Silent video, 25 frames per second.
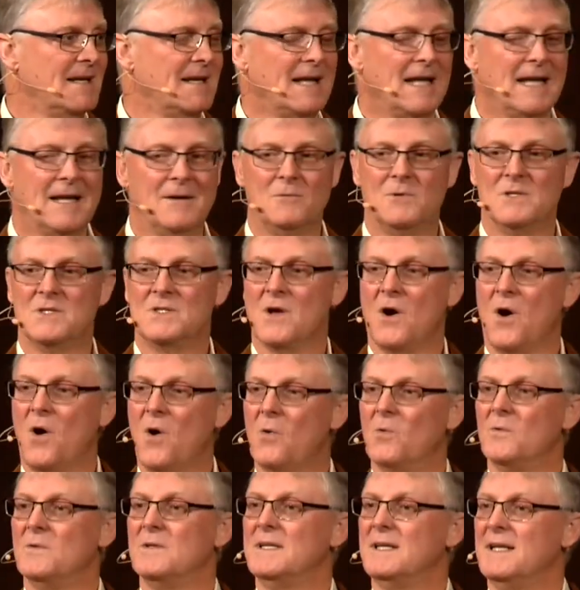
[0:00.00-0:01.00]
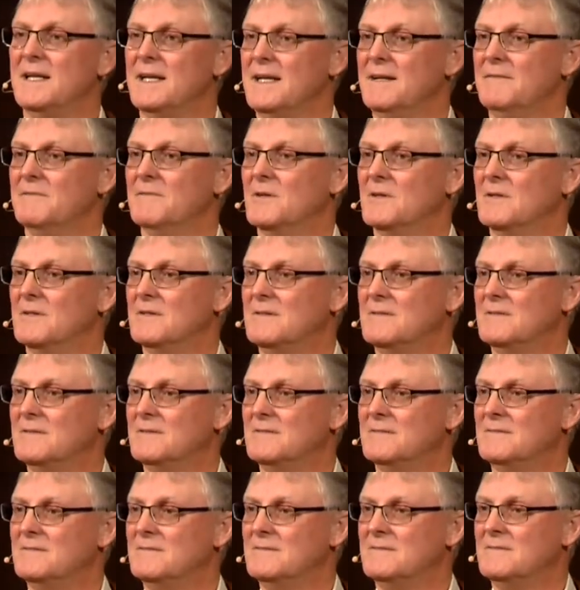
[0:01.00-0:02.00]
It was only evil
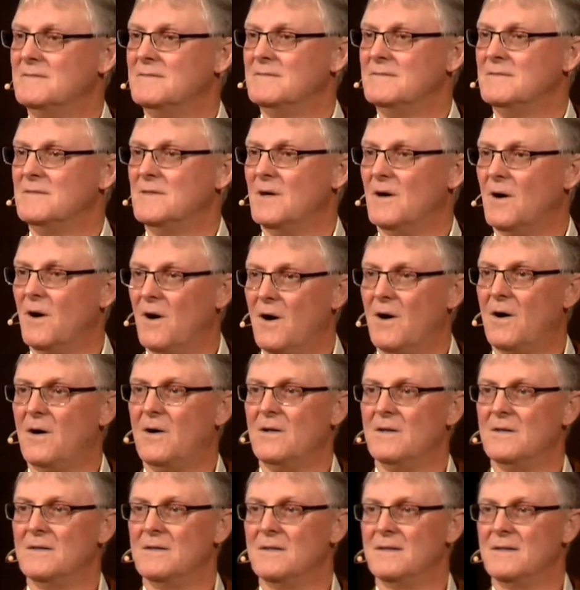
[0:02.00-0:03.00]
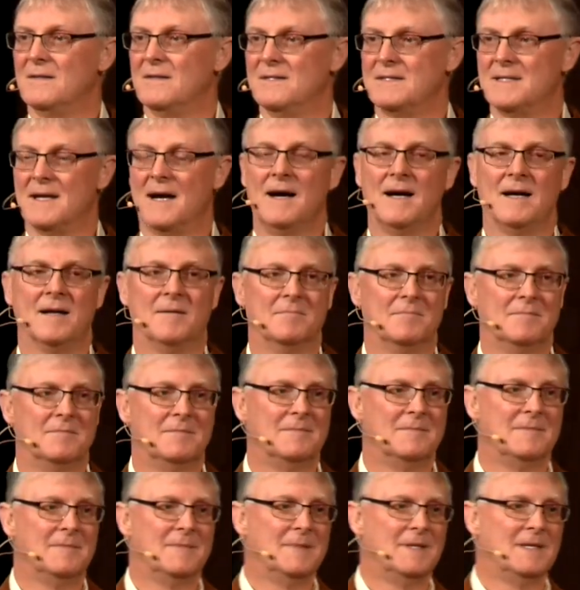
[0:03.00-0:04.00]
all the time.
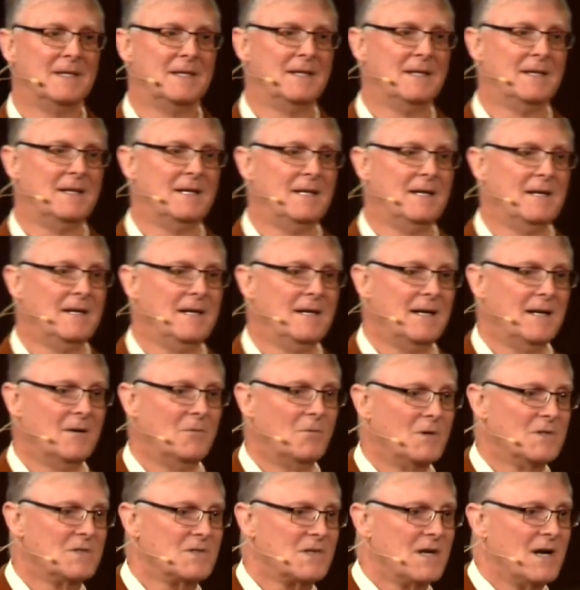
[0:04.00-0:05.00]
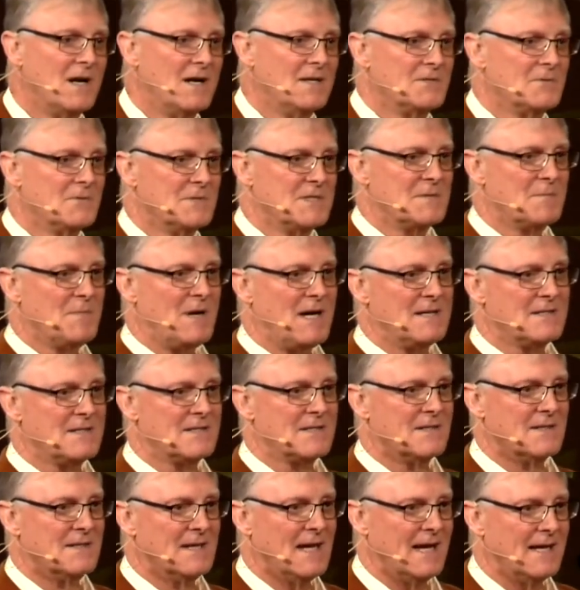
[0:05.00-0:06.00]
And what's God's response
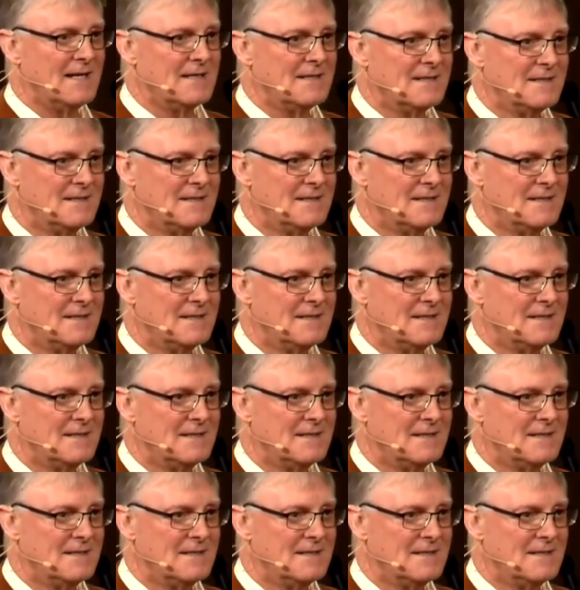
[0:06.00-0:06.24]
to that?